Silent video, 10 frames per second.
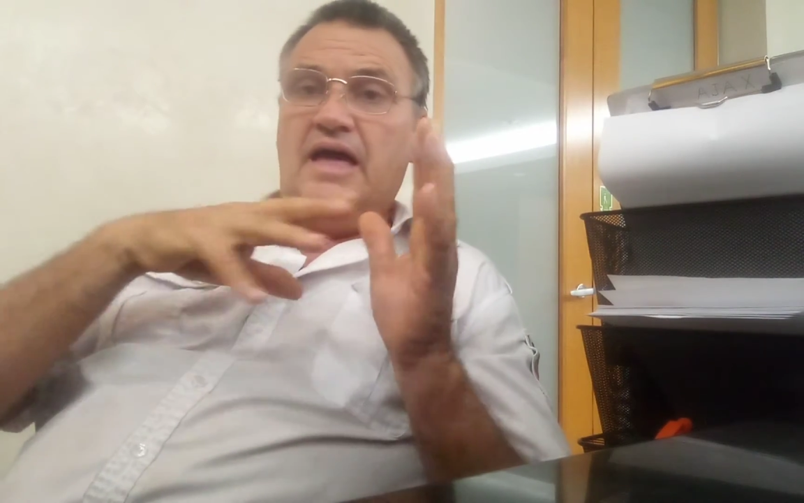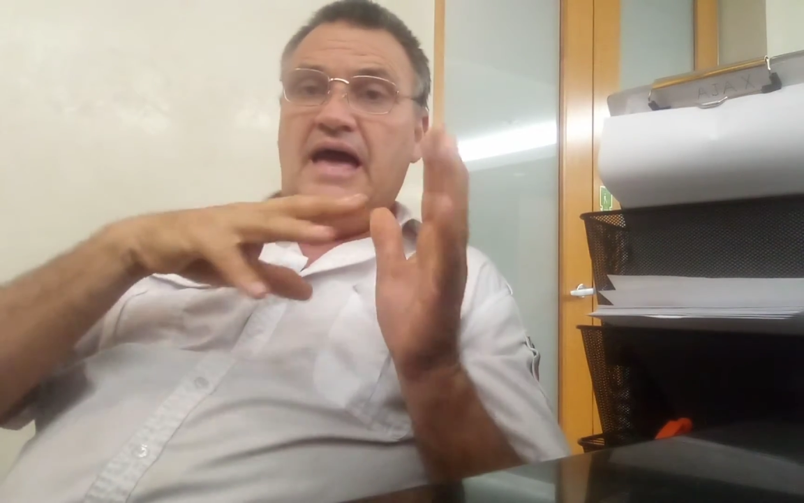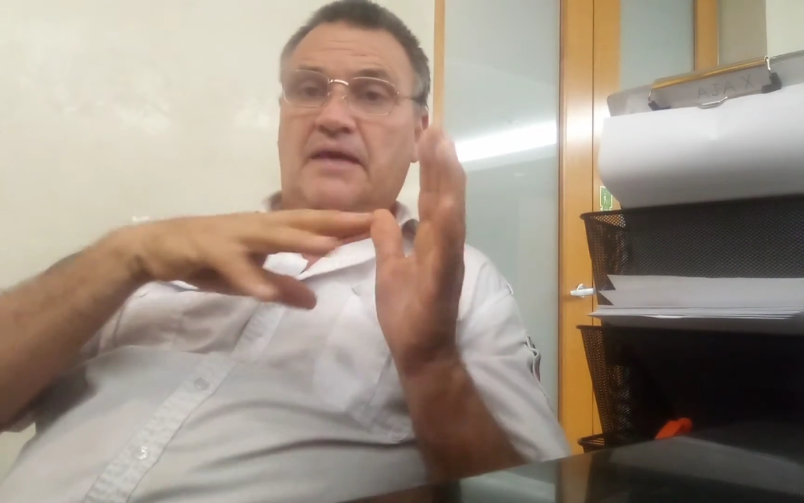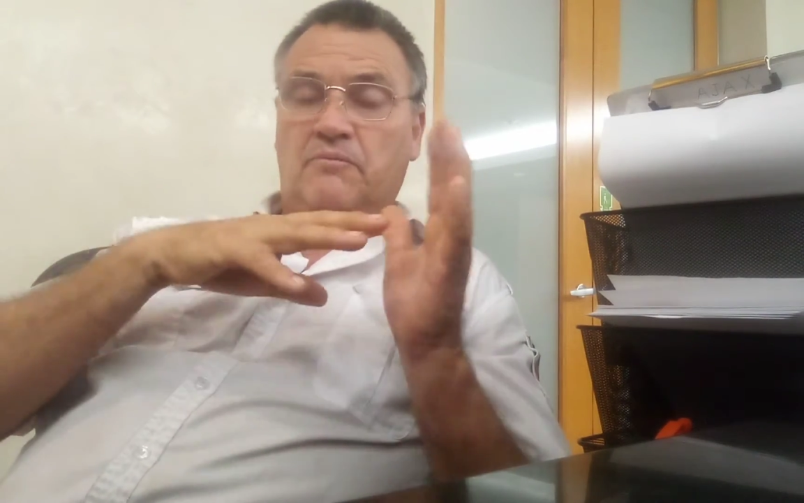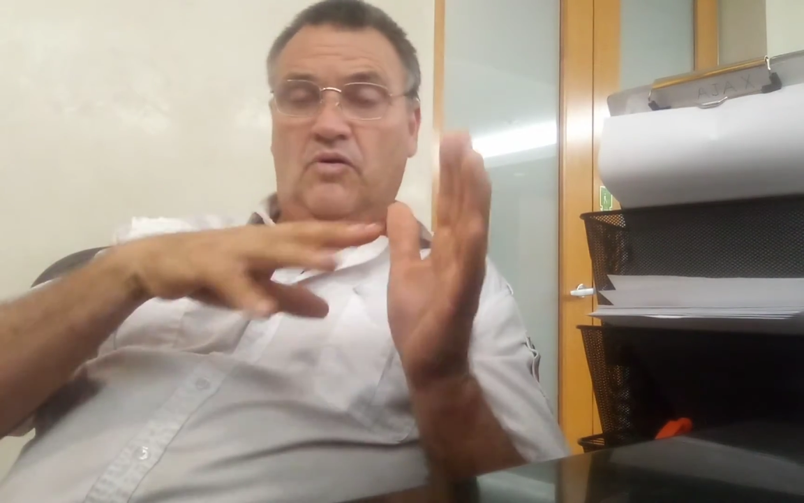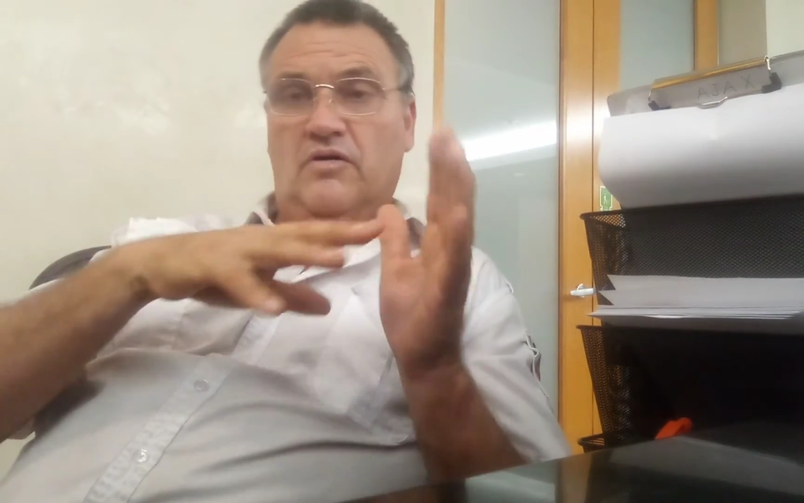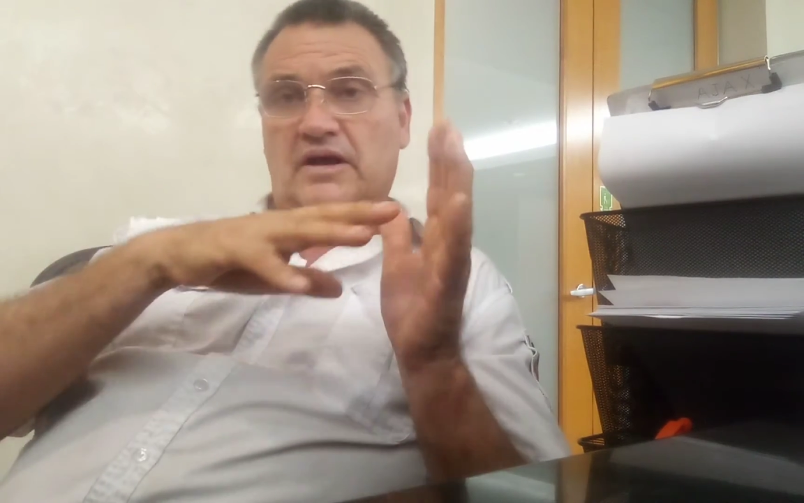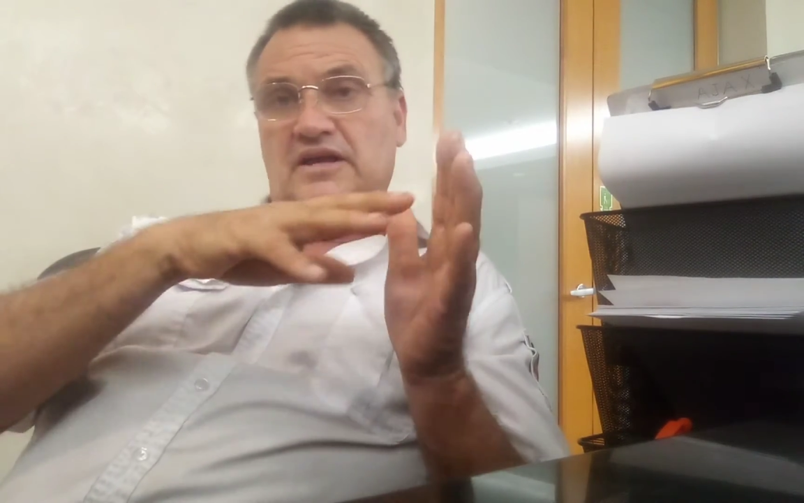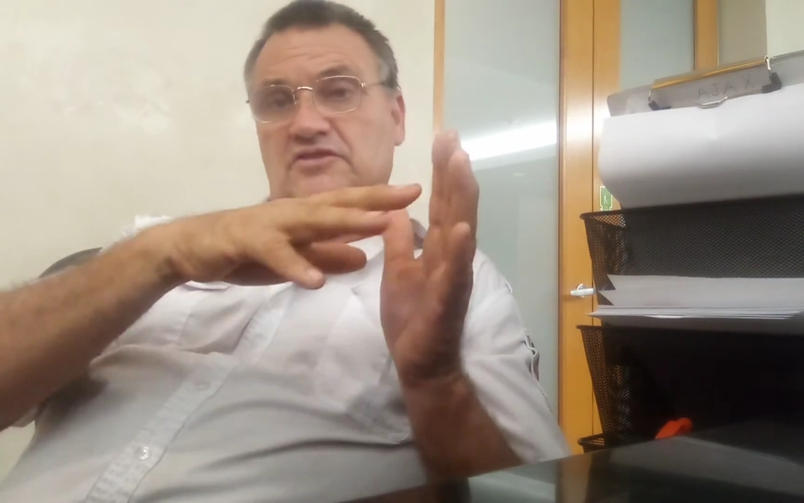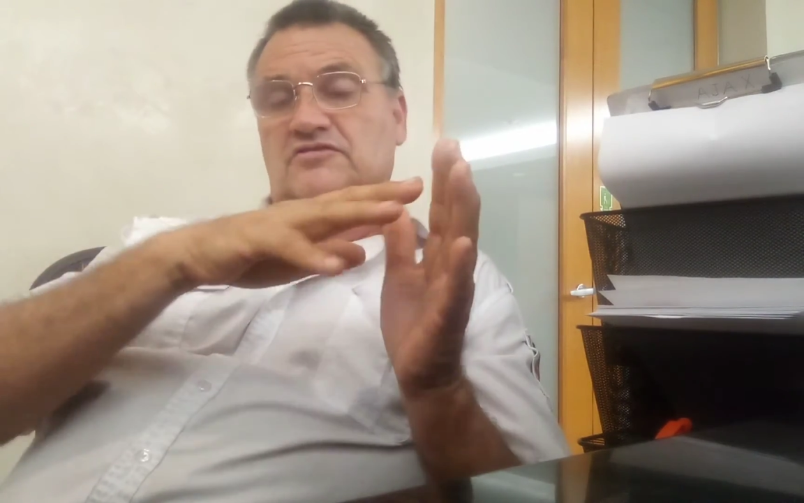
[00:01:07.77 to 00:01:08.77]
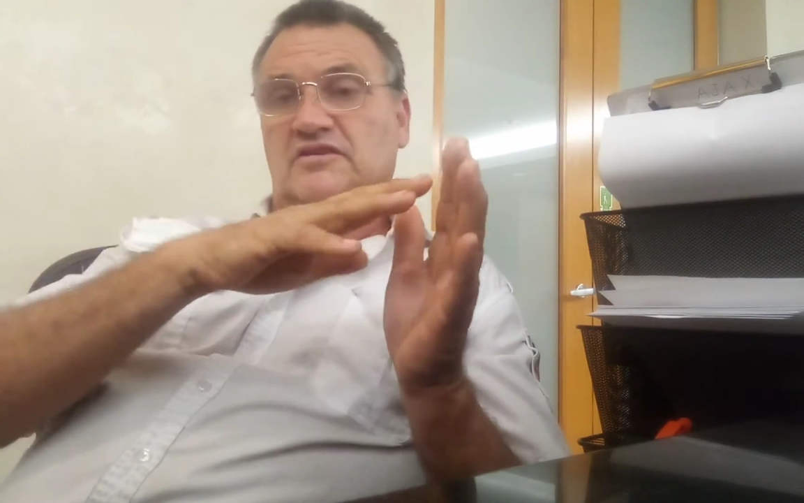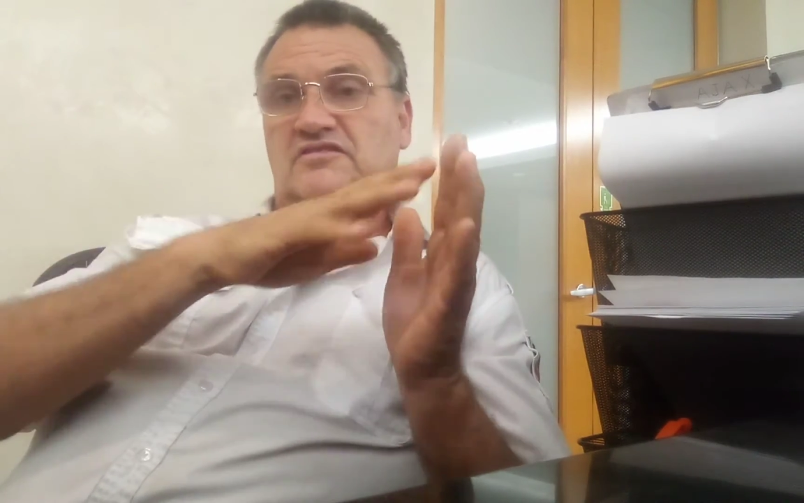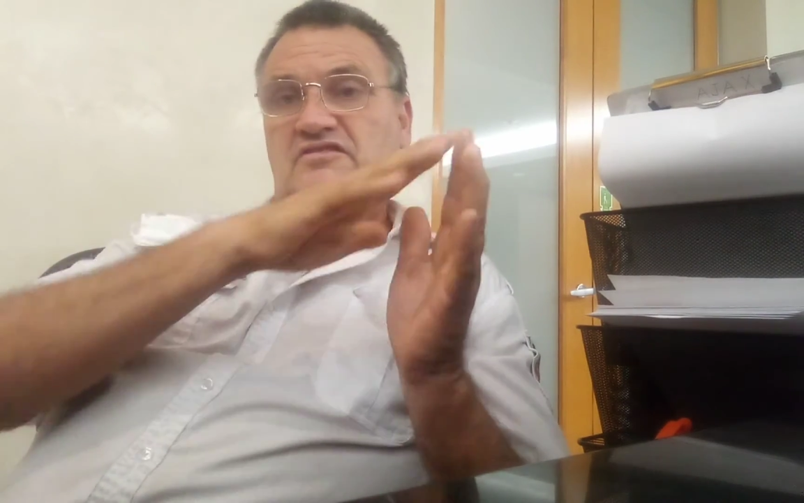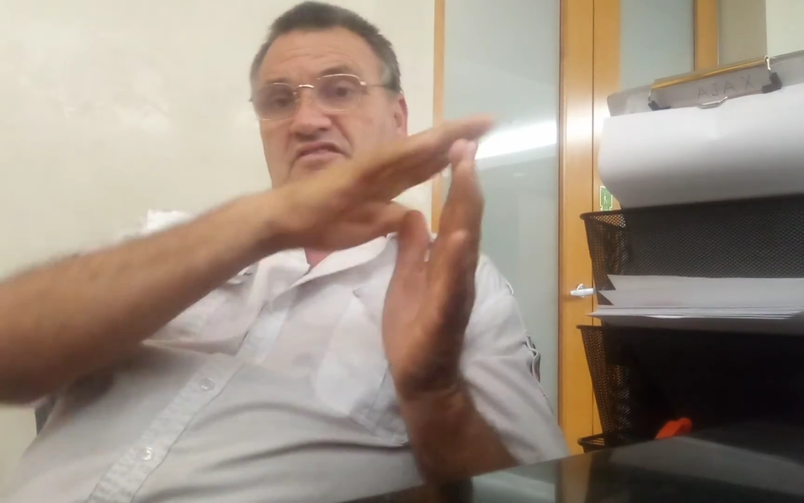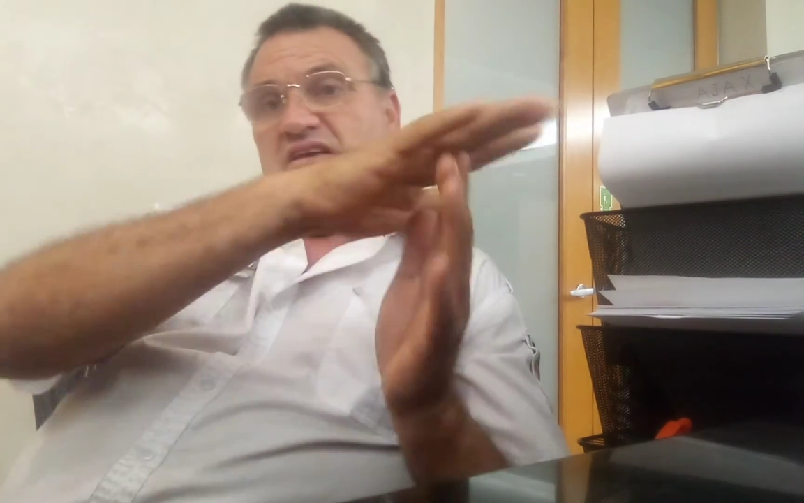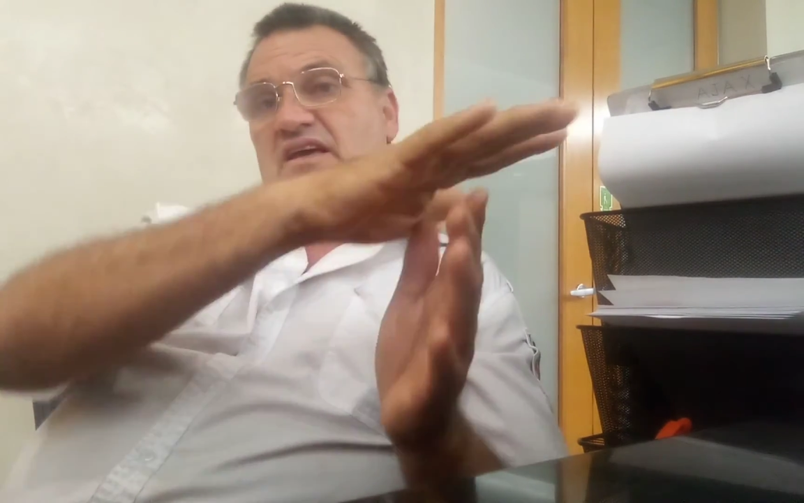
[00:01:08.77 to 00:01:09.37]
had more interests